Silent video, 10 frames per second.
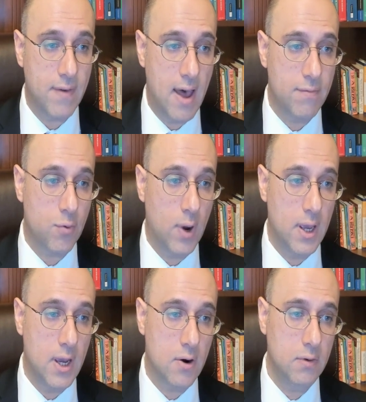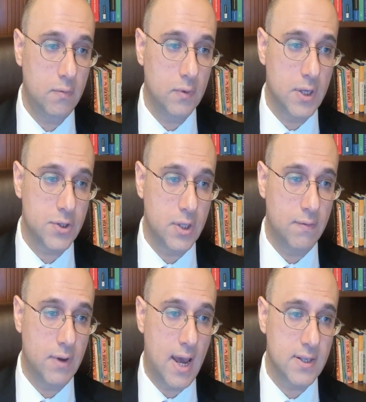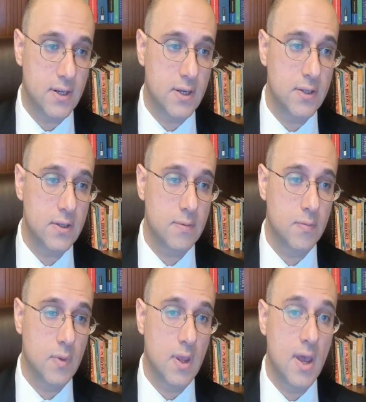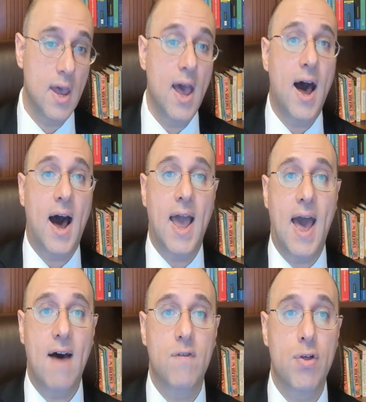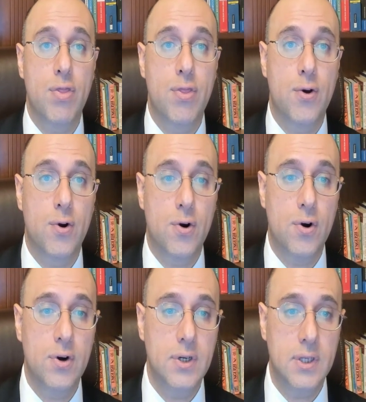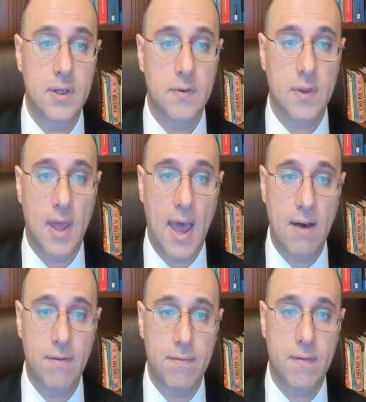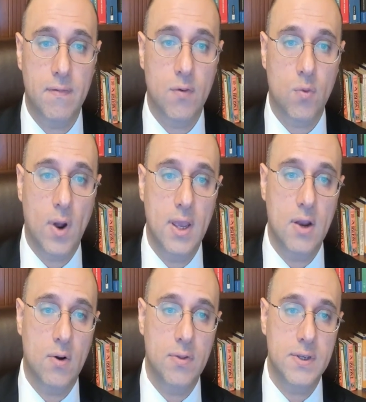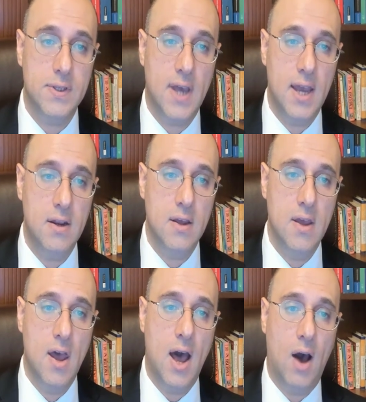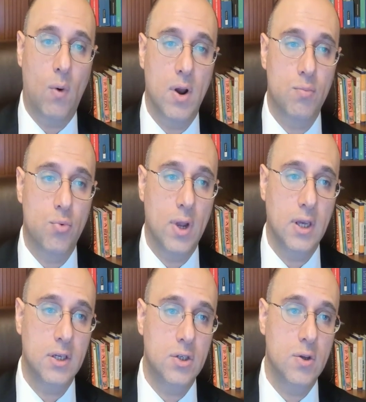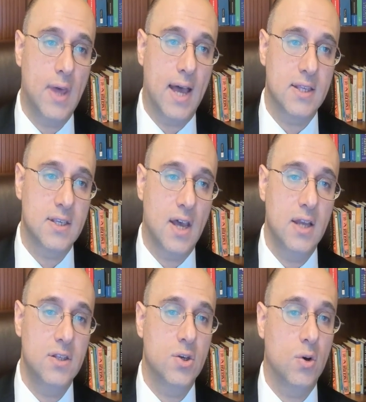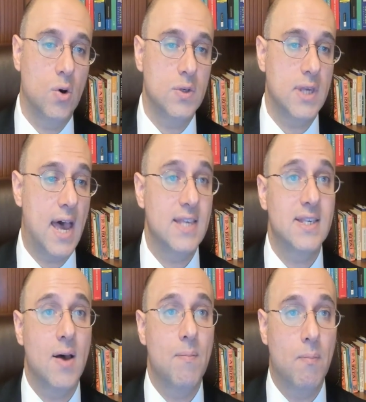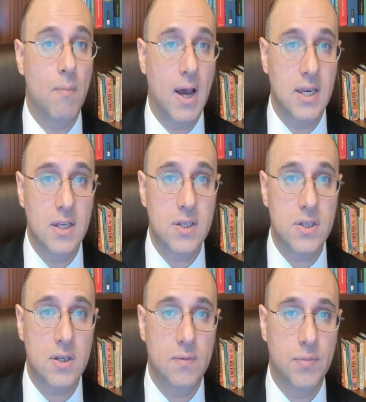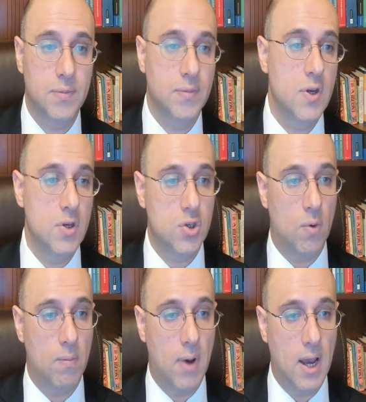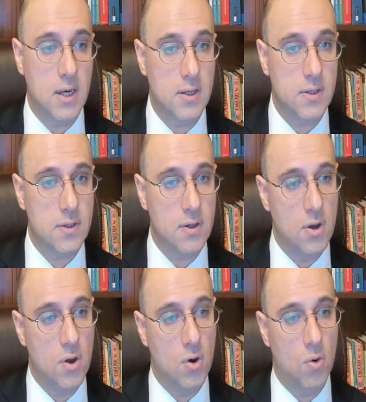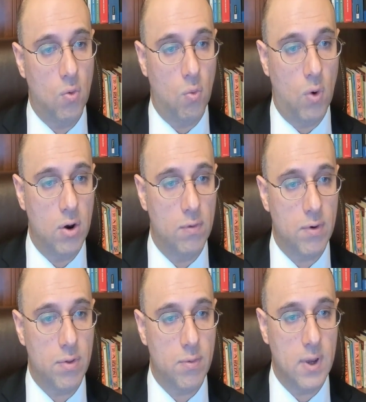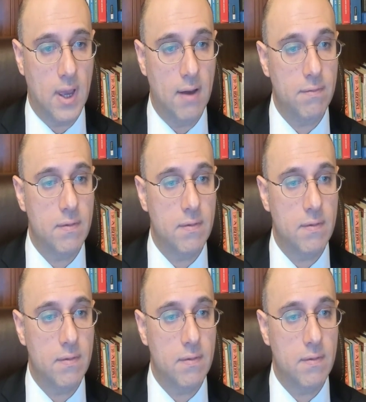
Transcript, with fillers: f right here. Let's leave it as it is. I have a third f right here on this side. I want to bring it to that side, so it goes as minus. So minus 1 over 3f